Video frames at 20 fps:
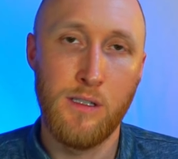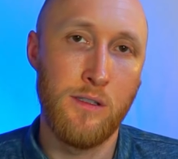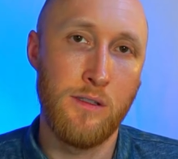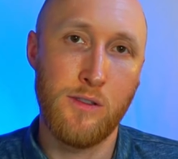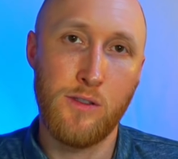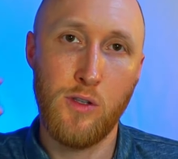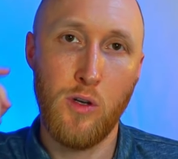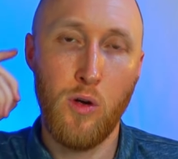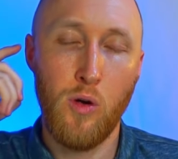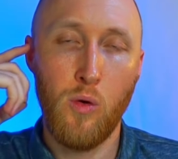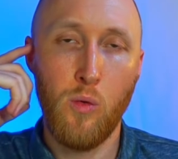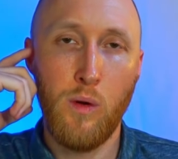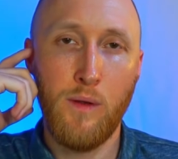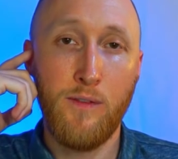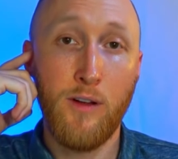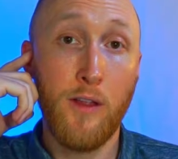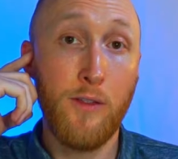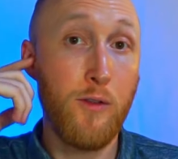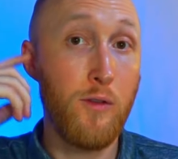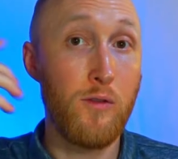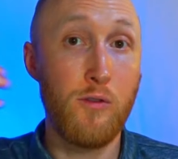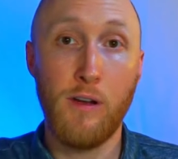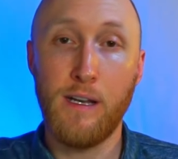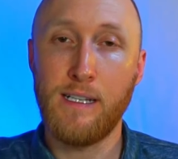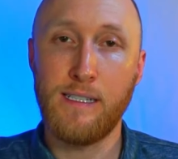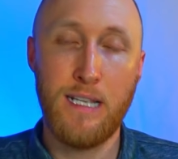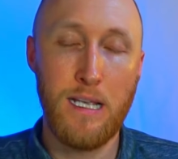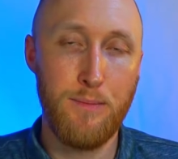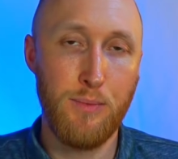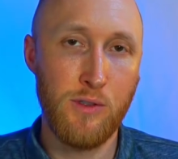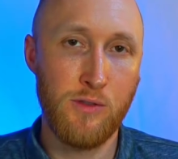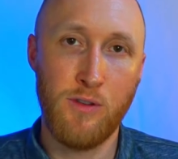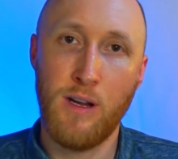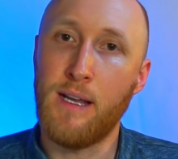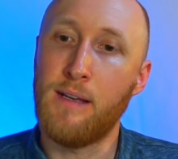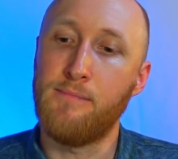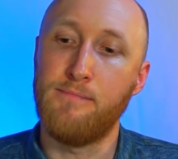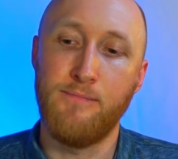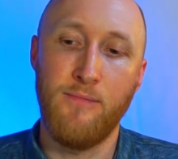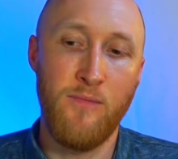So we've gone through great examples,
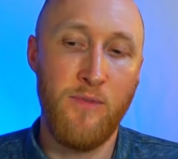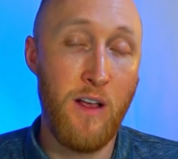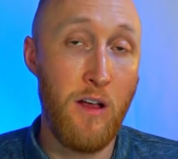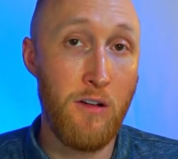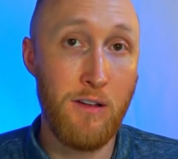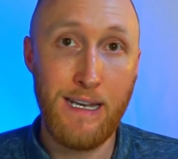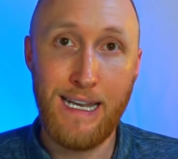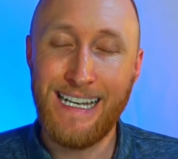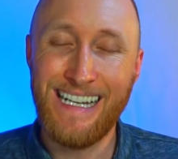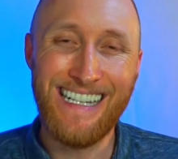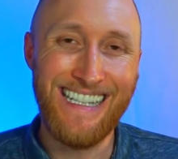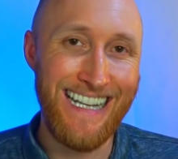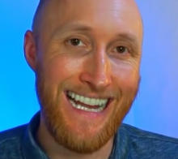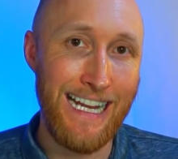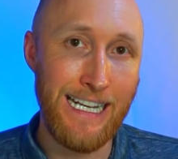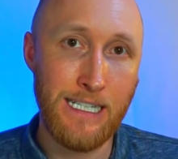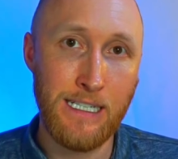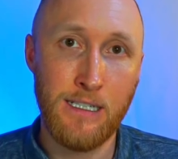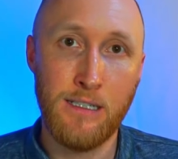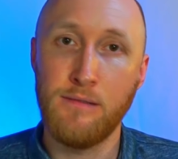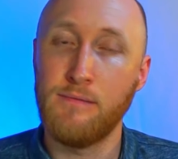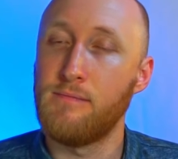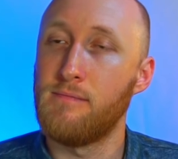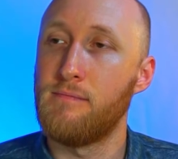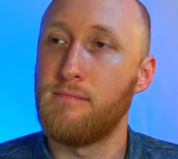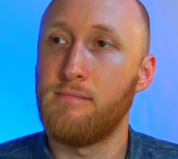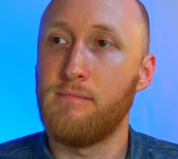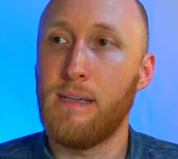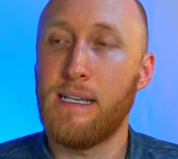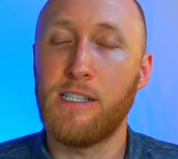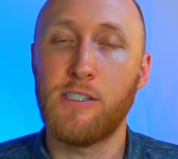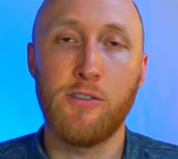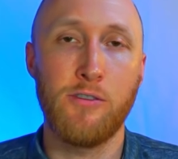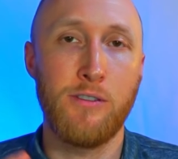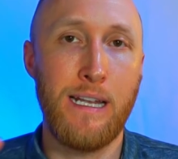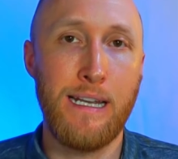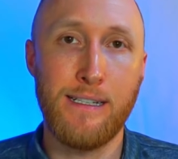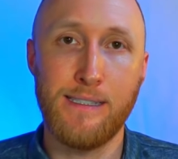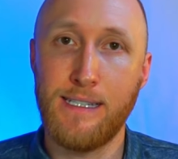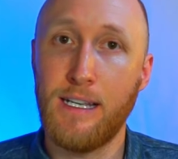right? Validating data, making sure
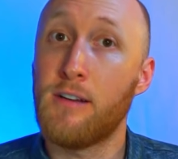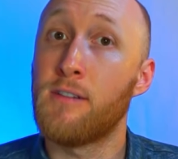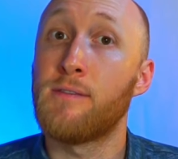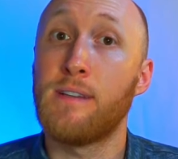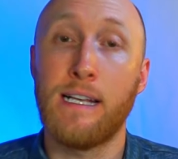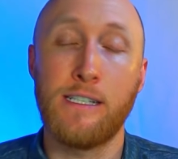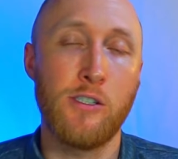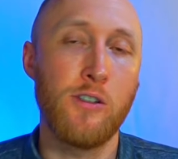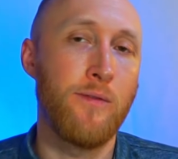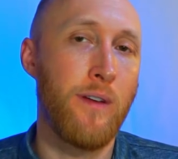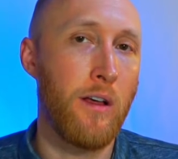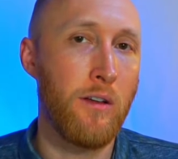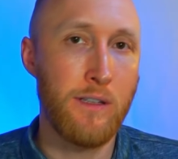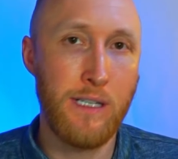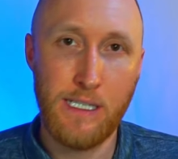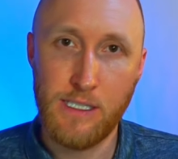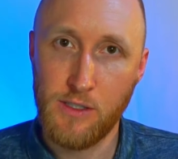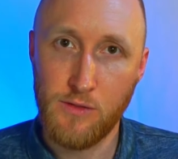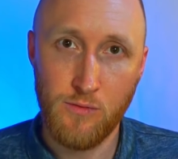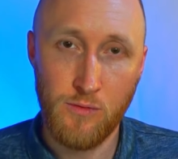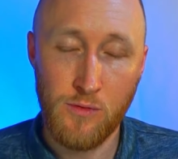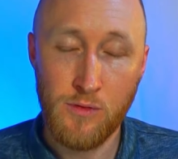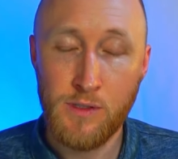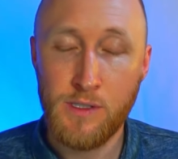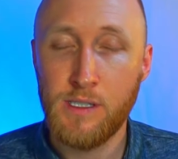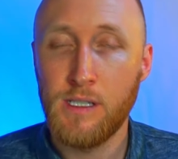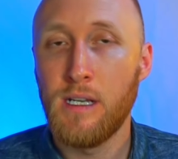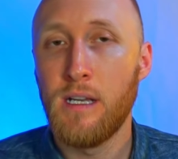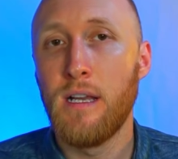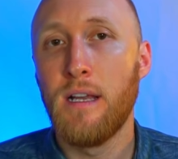data is there. That's your validation rules.